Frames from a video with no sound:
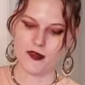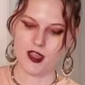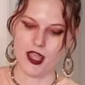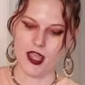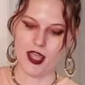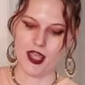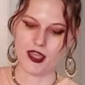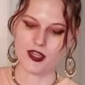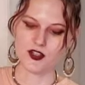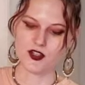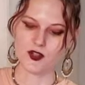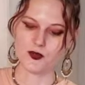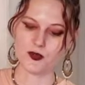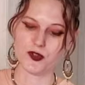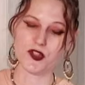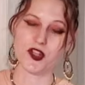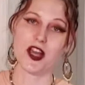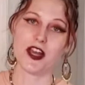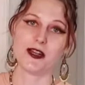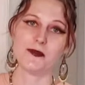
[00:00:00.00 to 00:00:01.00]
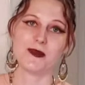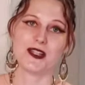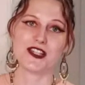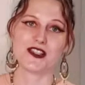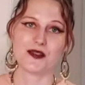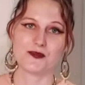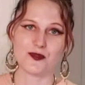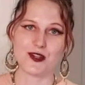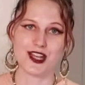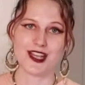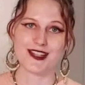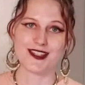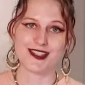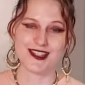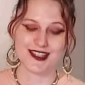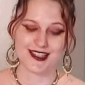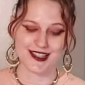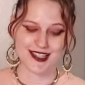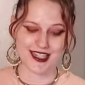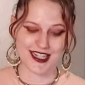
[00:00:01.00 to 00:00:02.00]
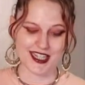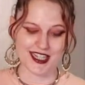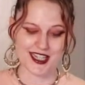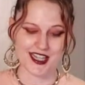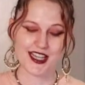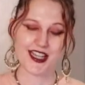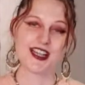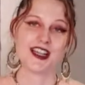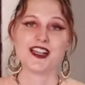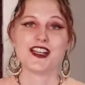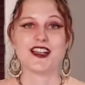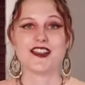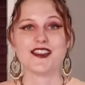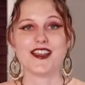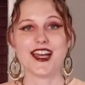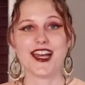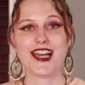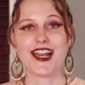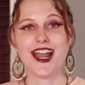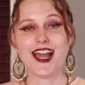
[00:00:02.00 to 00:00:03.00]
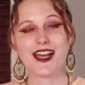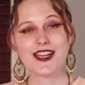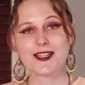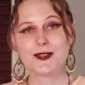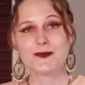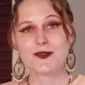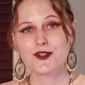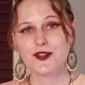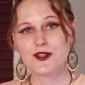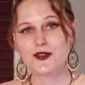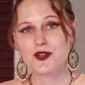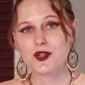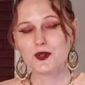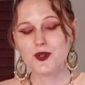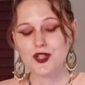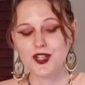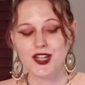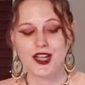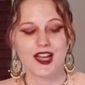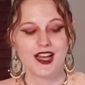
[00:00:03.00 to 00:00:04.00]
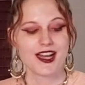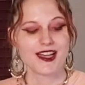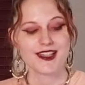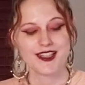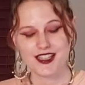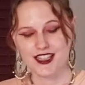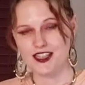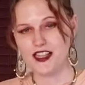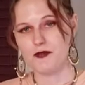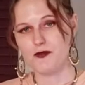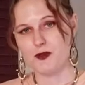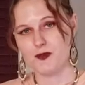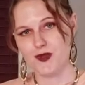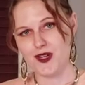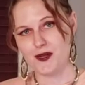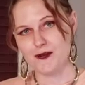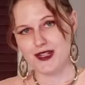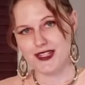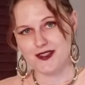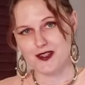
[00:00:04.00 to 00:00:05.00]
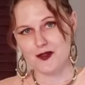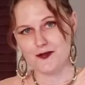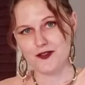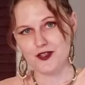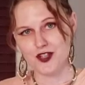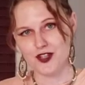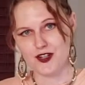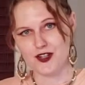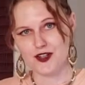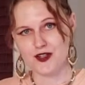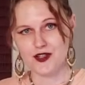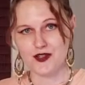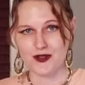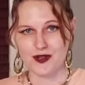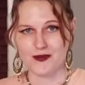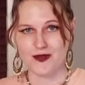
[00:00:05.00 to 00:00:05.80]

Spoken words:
And you will not be surprised to see that, as per usual, I still haven't bought myself a jigger, so I'm